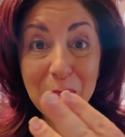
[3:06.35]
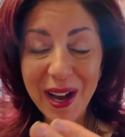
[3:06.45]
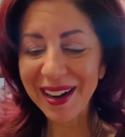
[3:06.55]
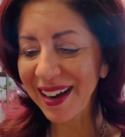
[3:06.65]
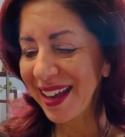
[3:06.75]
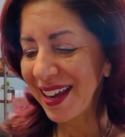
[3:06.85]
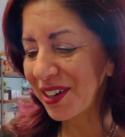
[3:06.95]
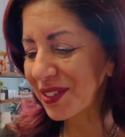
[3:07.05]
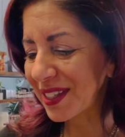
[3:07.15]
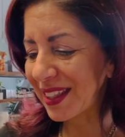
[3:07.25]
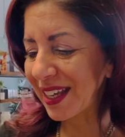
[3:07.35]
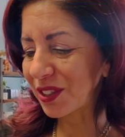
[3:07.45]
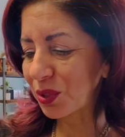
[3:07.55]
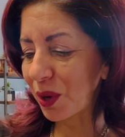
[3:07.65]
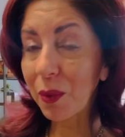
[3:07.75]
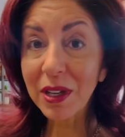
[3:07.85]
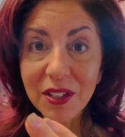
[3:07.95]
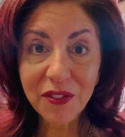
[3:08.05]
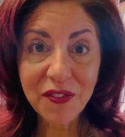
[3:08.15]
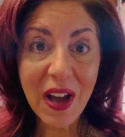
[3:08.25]
But here's the thing. So I went
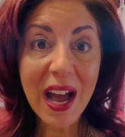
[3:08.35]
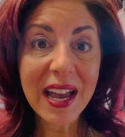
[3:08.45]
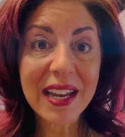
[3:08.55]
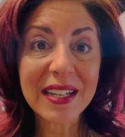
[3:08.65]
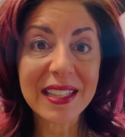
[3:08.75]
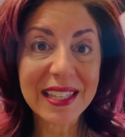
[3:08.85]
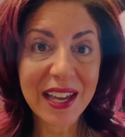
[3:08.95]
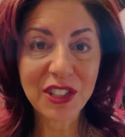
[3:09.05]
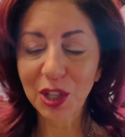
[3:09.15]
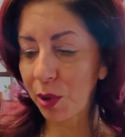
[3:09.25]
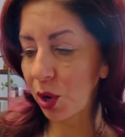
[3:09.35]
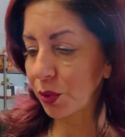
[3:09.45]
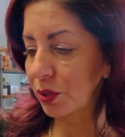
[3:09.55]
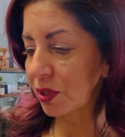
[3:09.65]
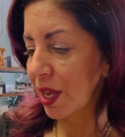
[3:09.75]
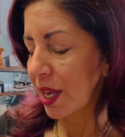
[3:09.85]
to find the HMOs,